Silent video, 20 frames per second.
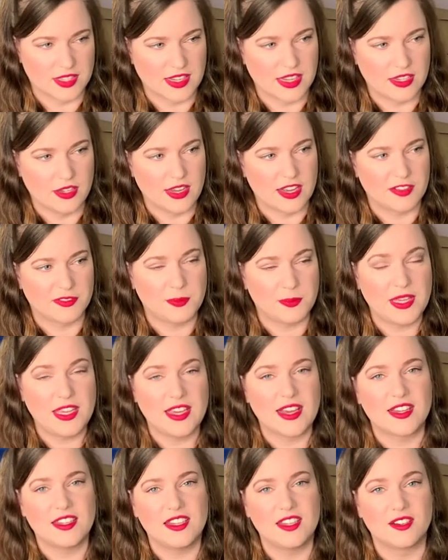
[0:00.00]
that you have
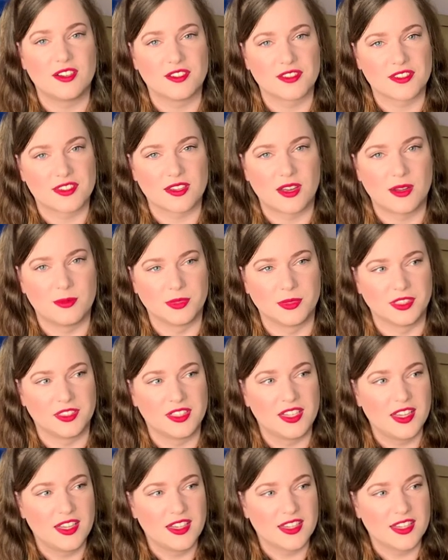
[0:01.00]
piatti ensemble,